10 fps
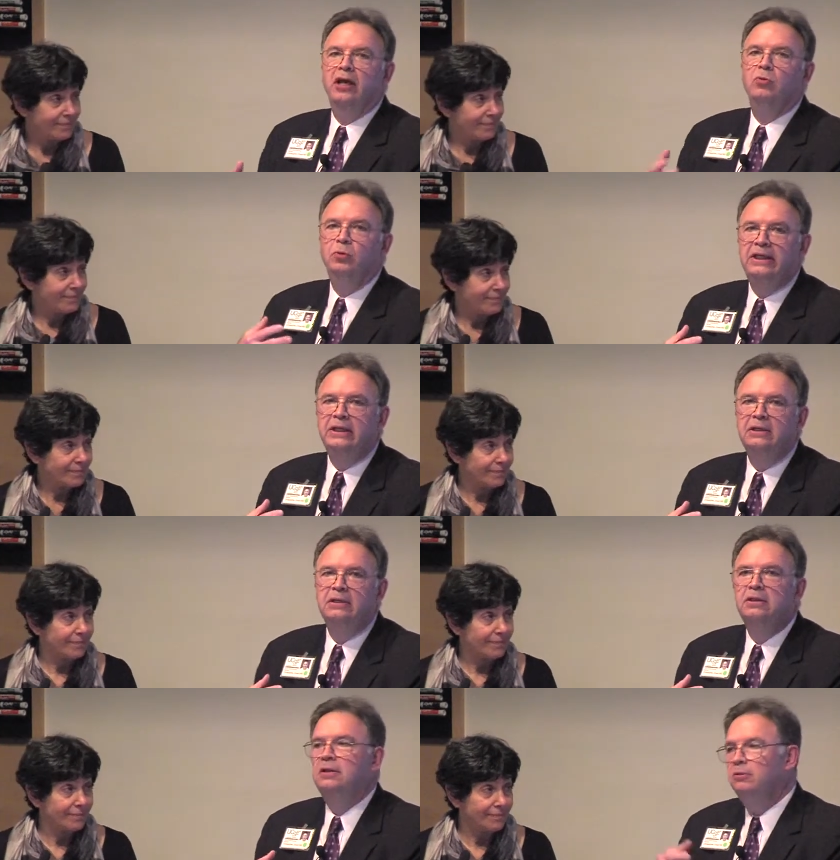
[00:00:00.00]
Speaker 1: and we
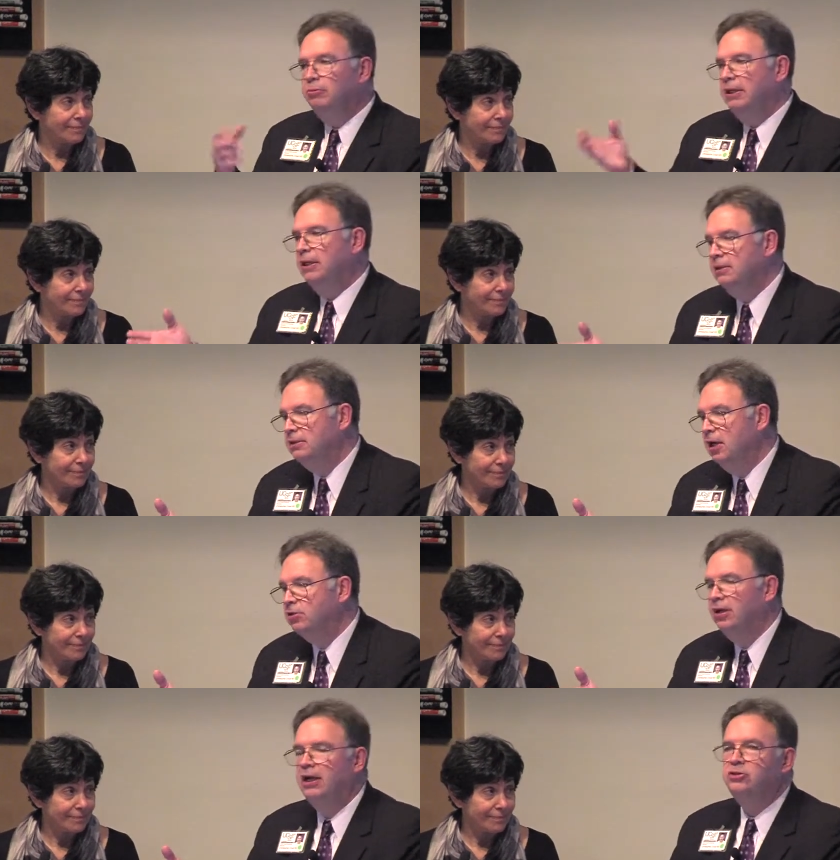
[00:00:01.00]
meaning
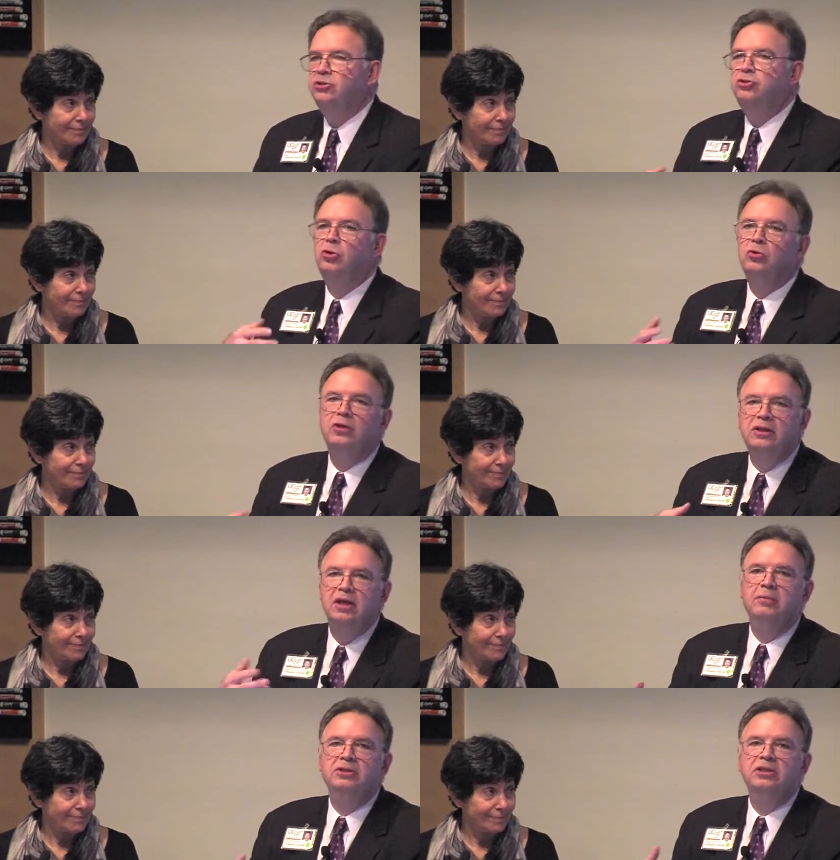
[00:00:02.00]
Dr. Hess, is so good at
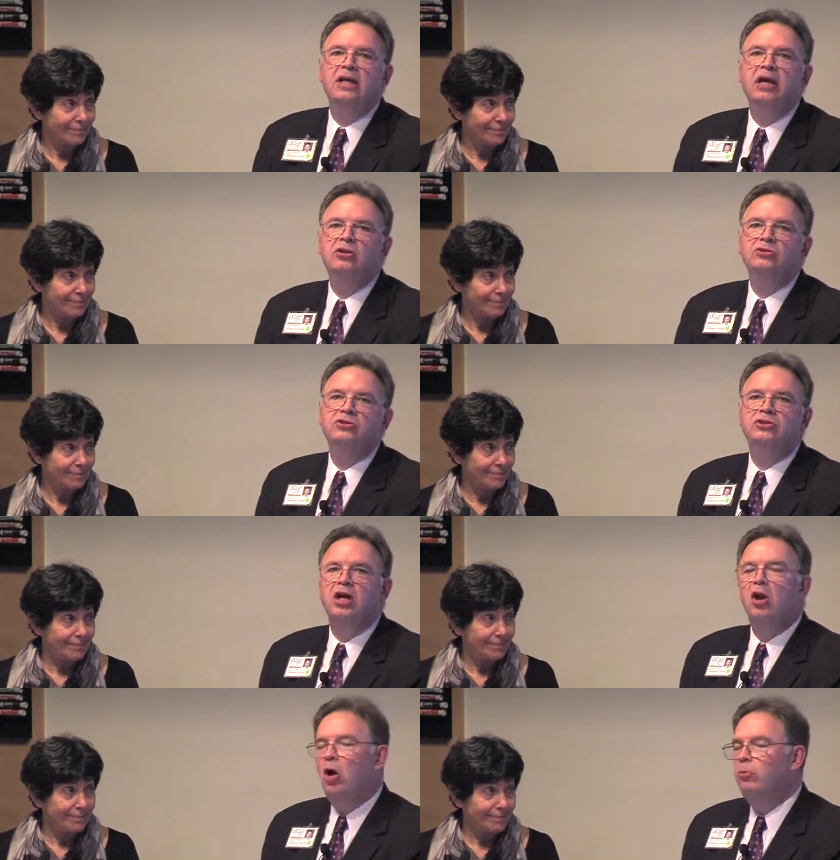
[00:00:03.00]
the imaging diagnosis
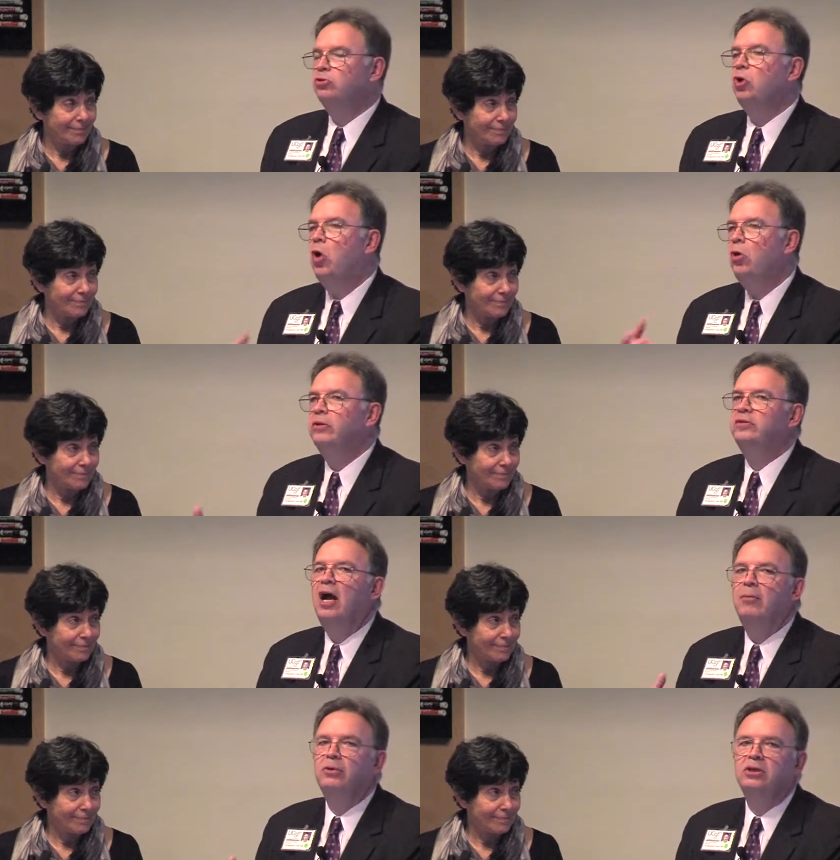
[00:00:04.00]
that almost all the
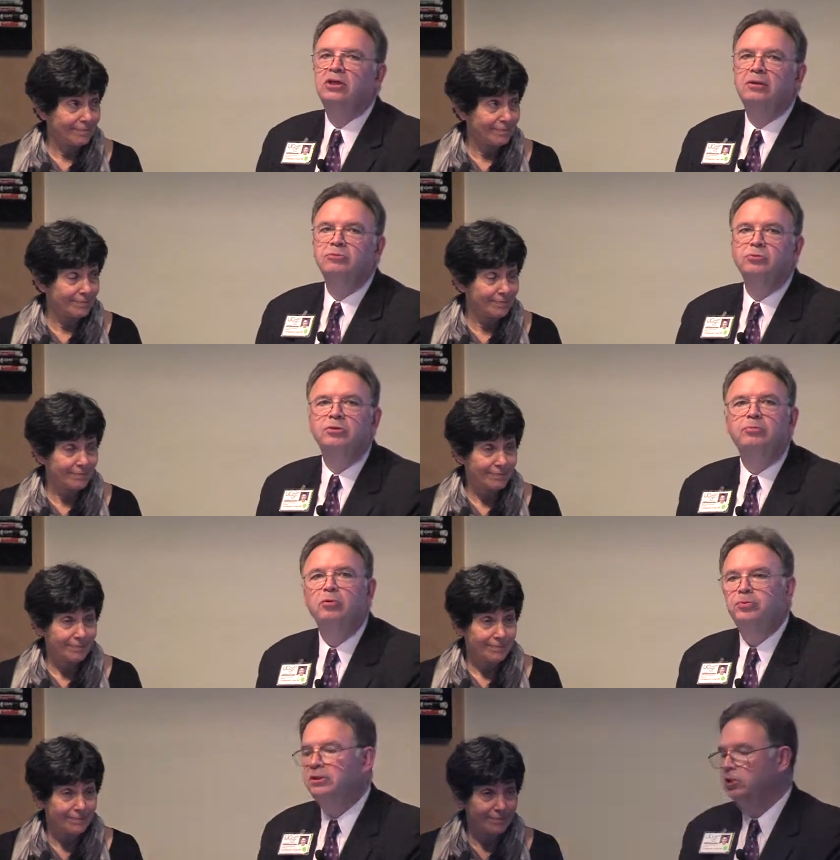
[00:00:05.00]
time we can come to an
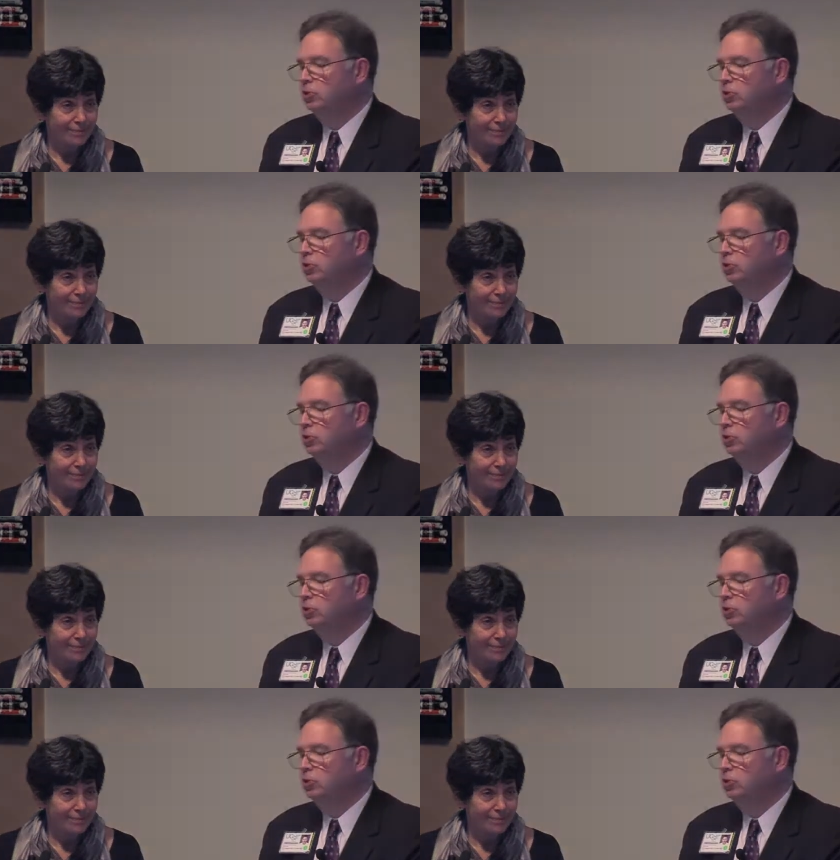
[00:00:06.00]
appropriate